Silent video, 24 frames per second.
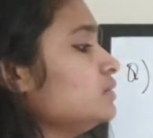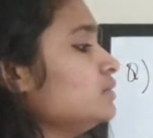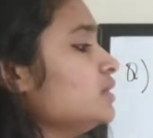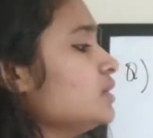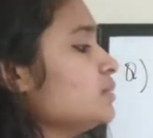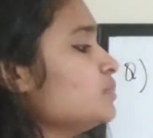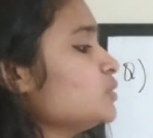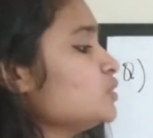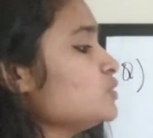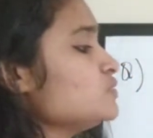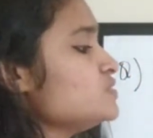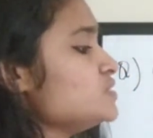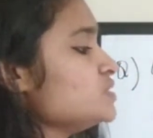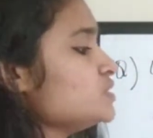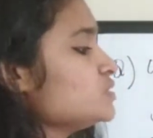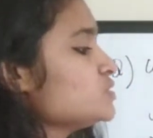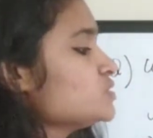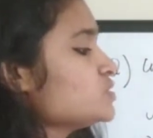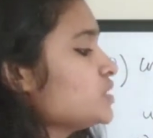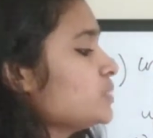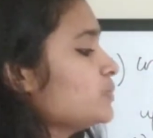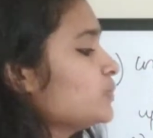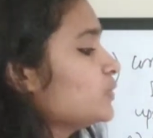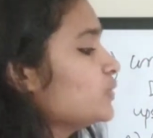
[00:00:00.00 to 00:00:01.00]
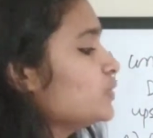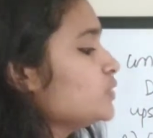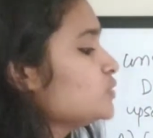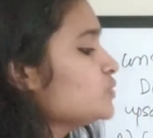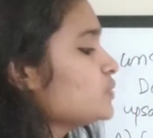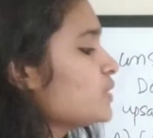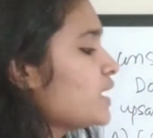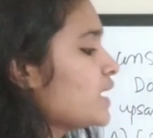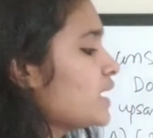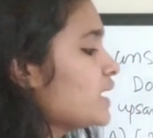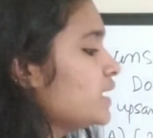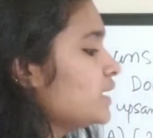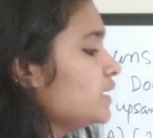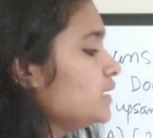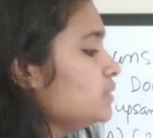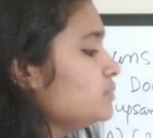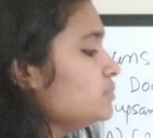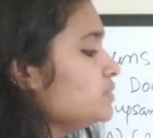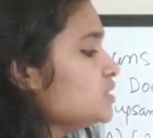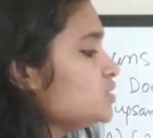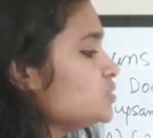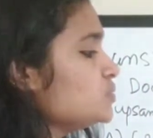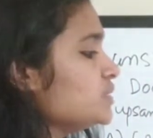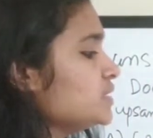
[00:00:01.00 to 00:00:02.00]
number of zeros I'm going to add
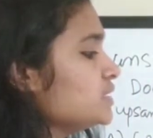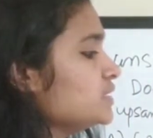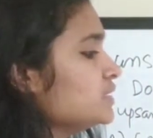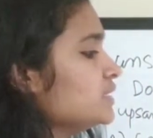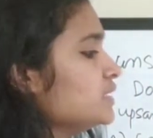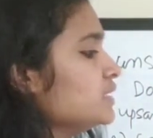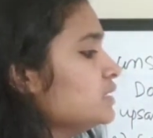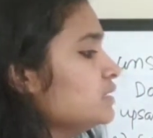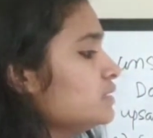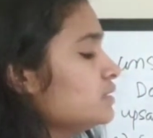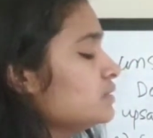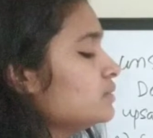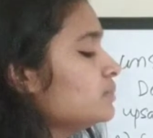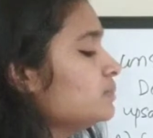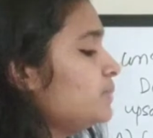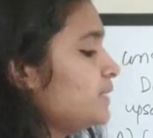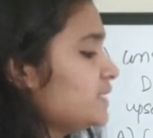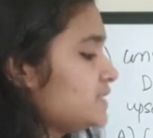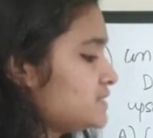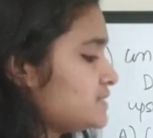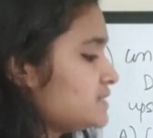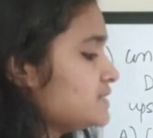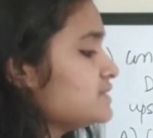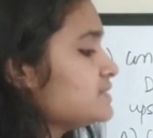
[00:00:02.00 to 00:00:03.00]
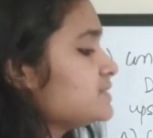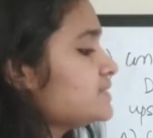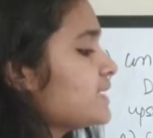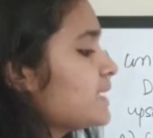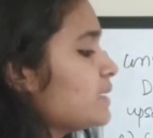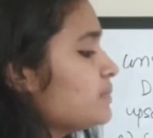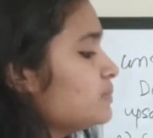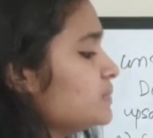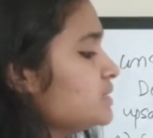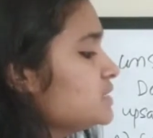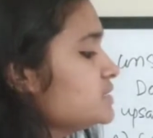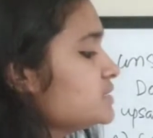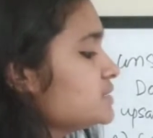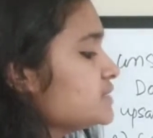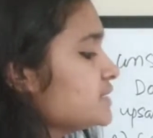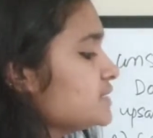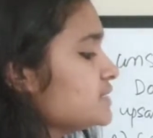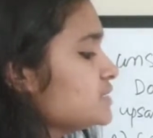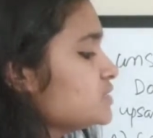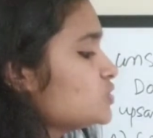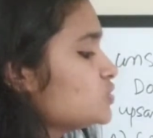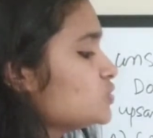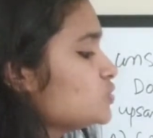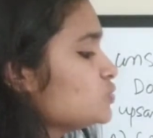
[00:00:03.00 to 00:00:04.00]
in between the present samples,
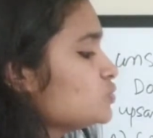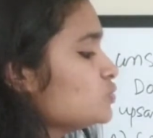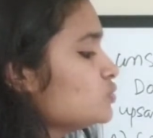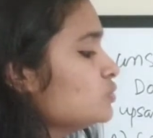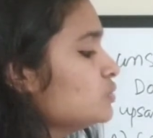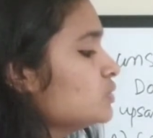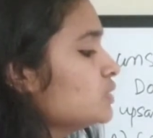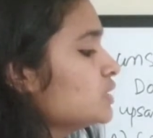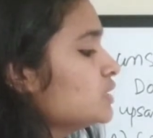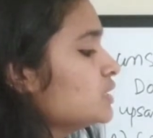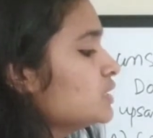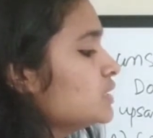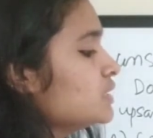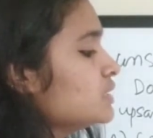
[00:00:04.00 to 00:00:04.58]
that is 2,